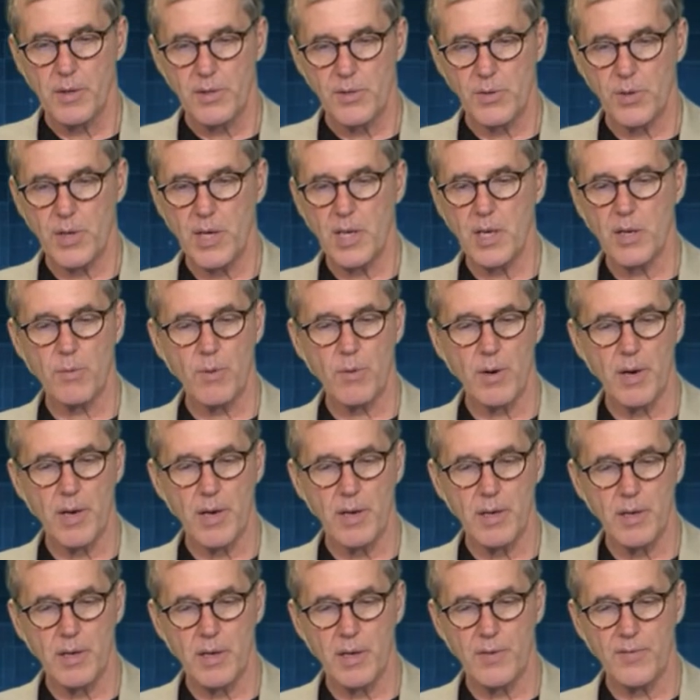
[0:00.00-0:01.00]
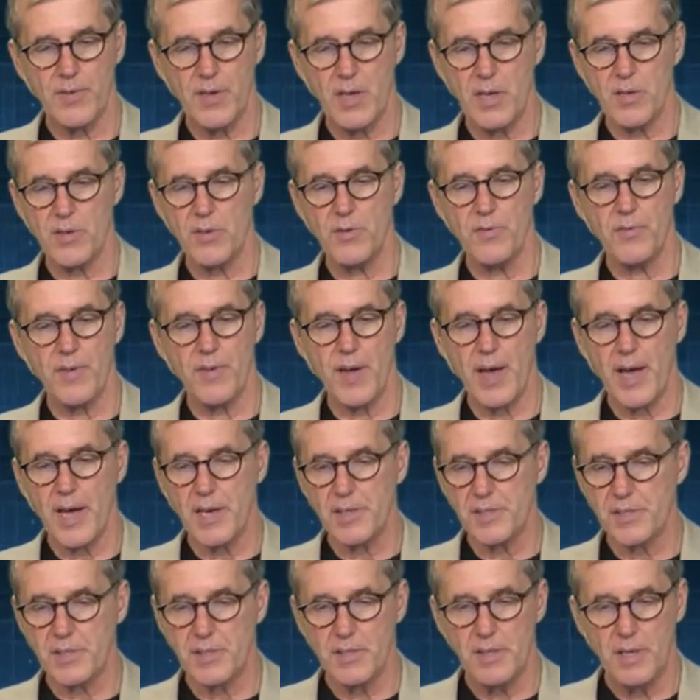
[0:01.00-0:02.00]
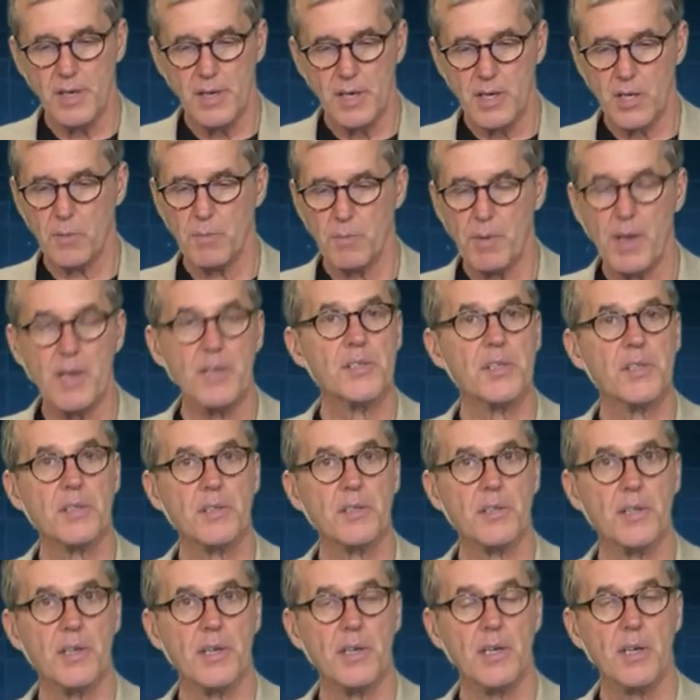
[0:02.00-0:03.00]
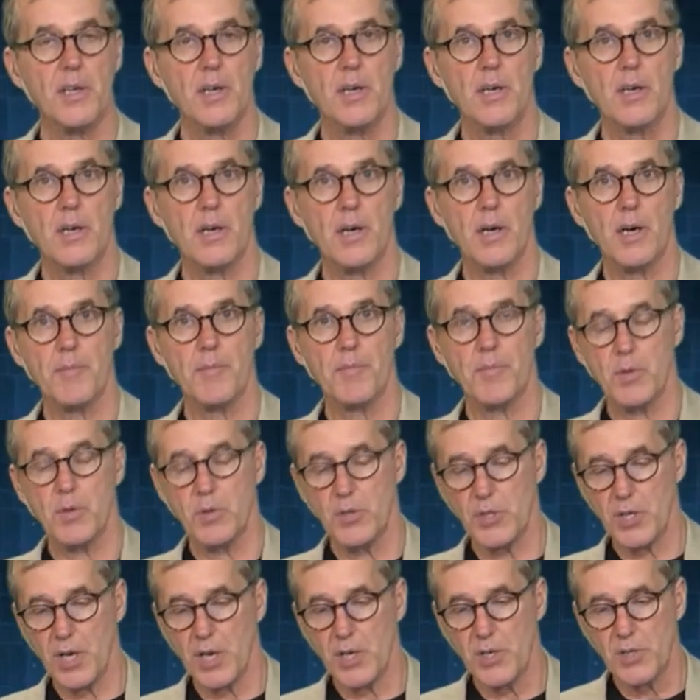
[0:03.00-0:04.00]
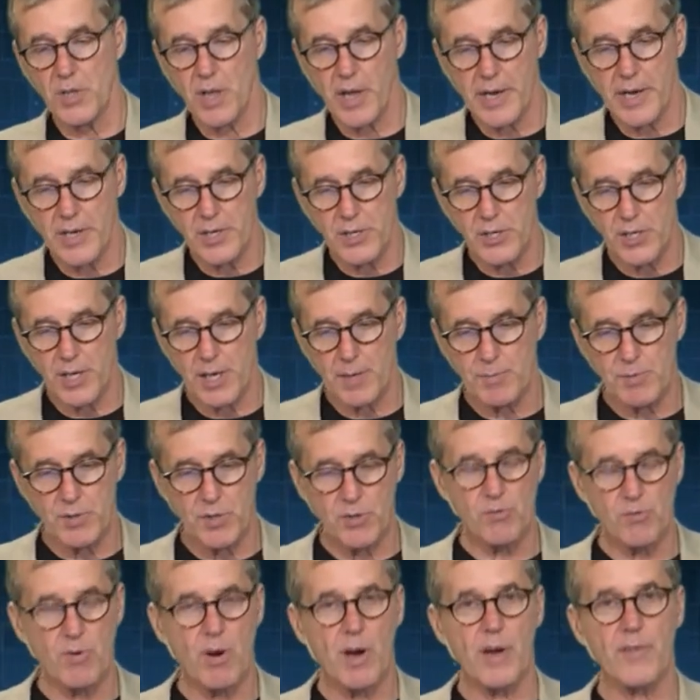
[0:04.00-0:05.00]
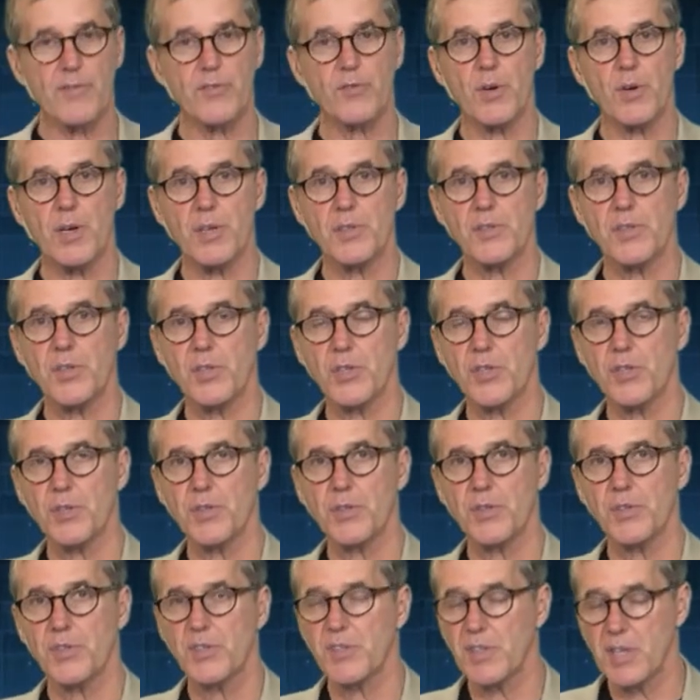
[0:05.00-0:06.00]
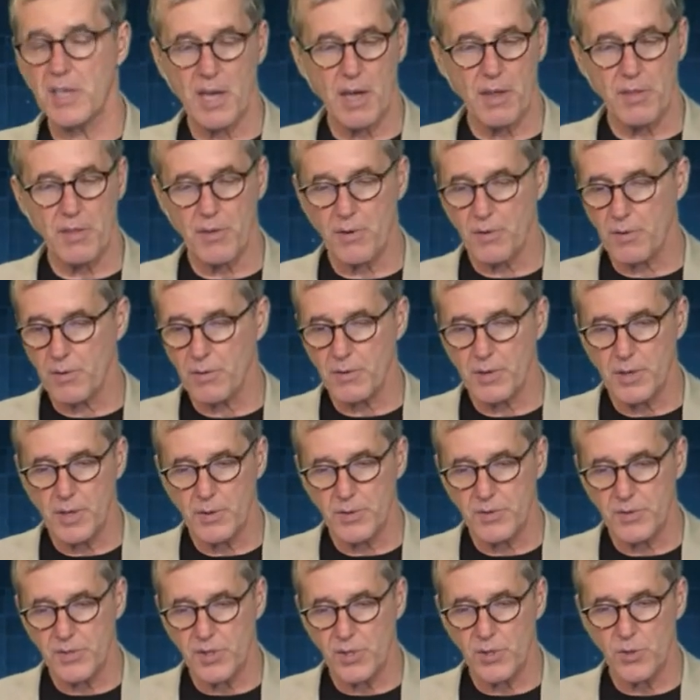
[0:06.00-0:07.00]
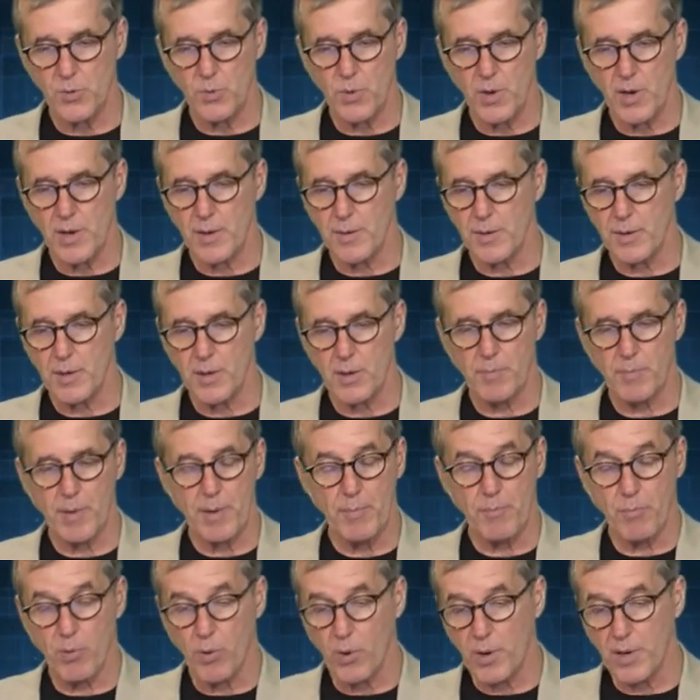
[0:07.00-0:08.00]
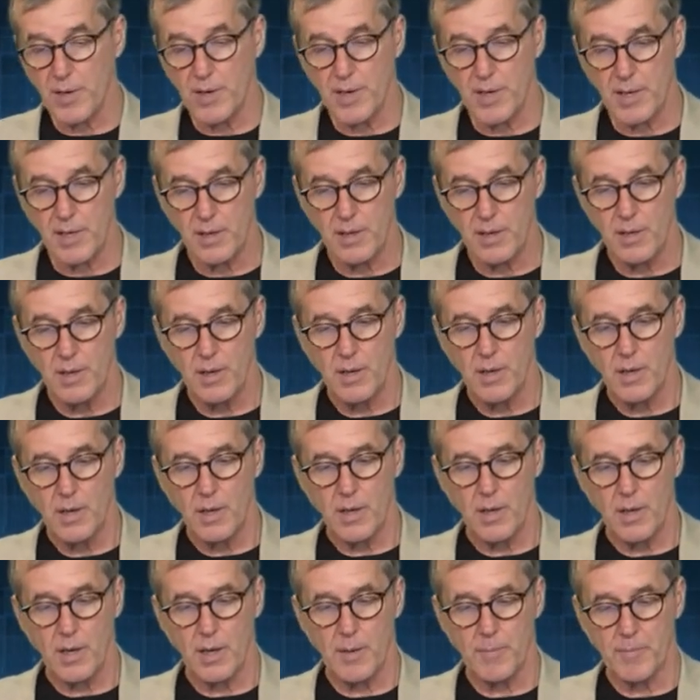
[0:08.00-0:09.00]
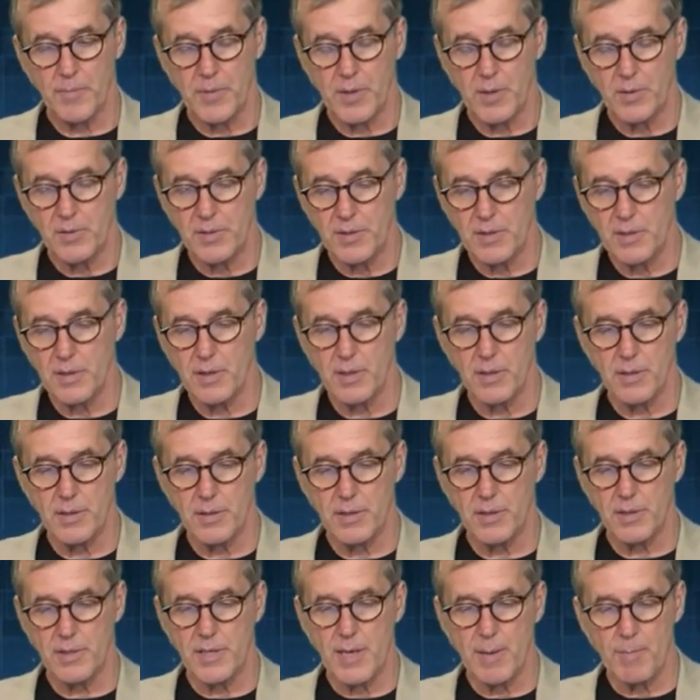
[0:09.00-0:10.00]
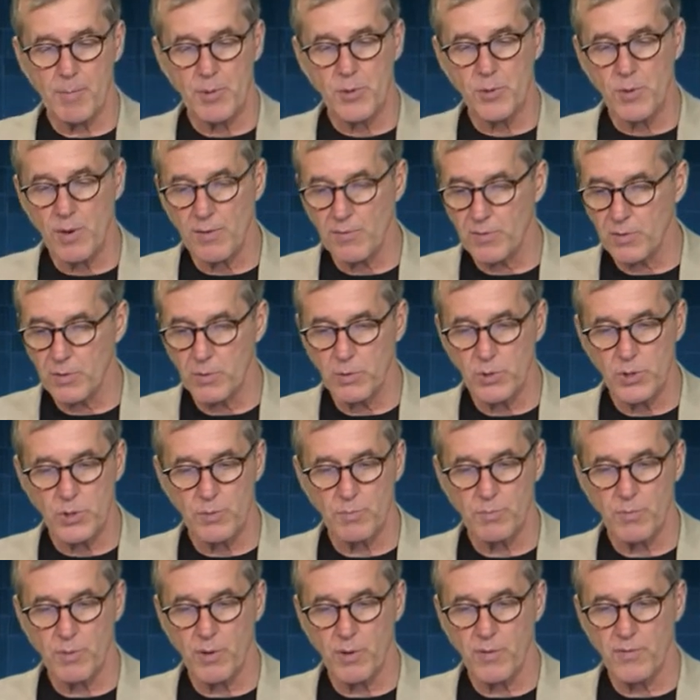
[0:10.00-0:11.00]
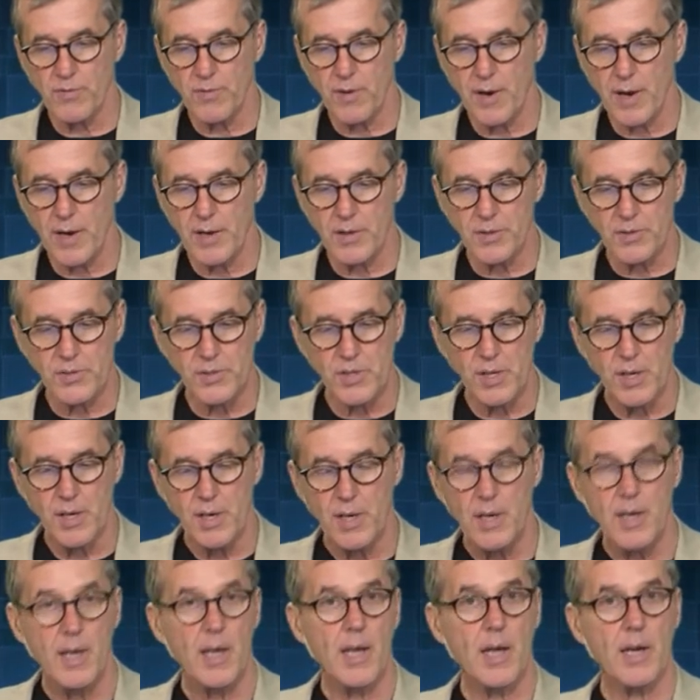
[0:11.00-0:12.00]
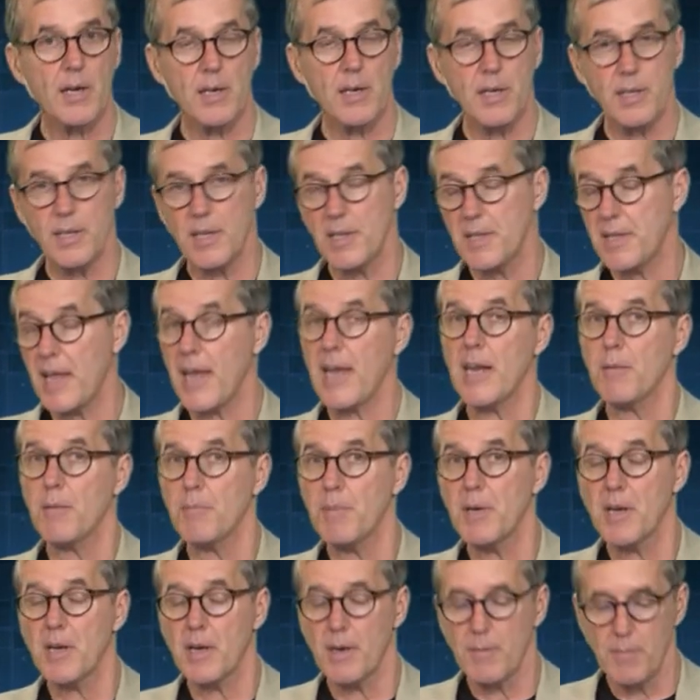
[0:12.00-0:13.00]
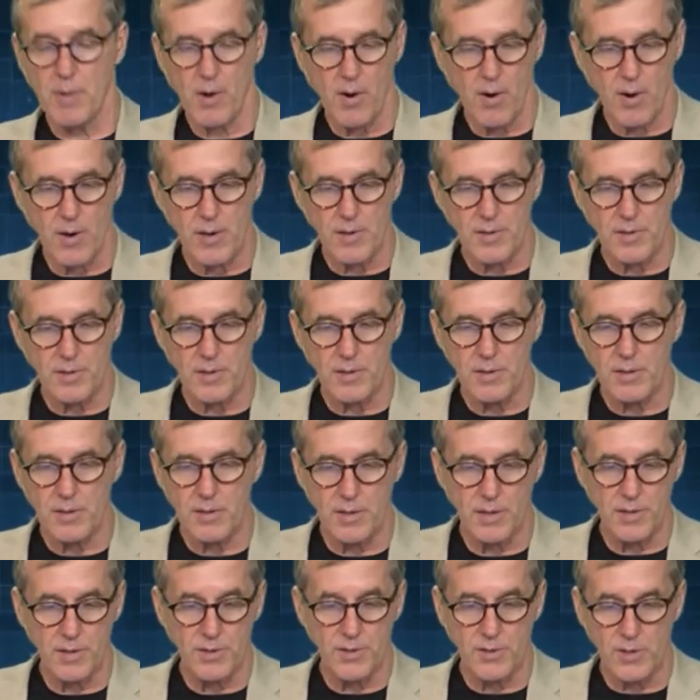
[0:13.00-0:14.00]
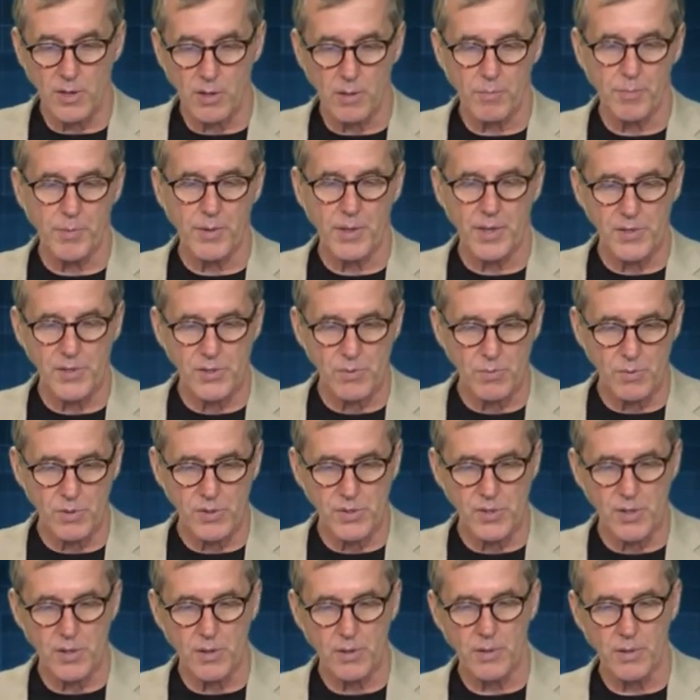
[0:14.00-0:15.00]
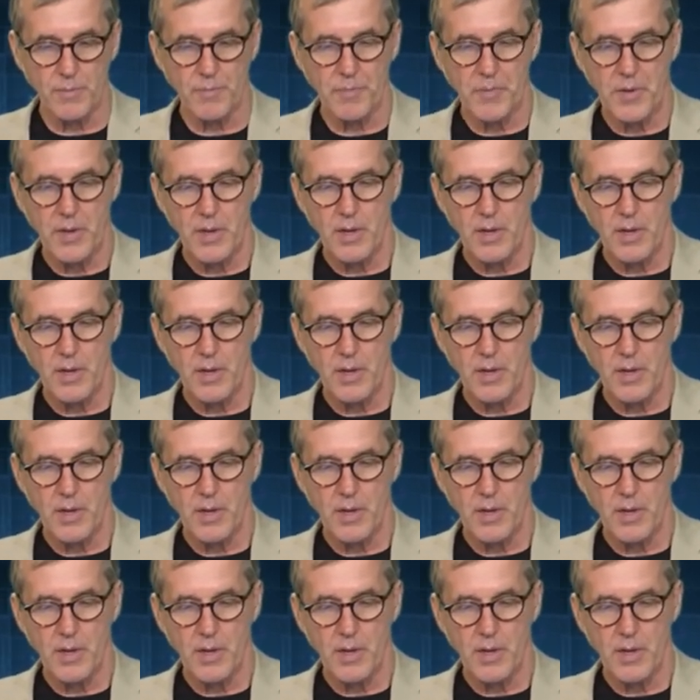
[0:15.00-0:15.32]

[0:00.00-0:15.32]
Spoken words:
so heating rate. If you heat too fast, basically, you change line shapes, you drive transitions together, in such a way, by broadening, the temperature evolution profiles, and the data become hard to interpret as a result.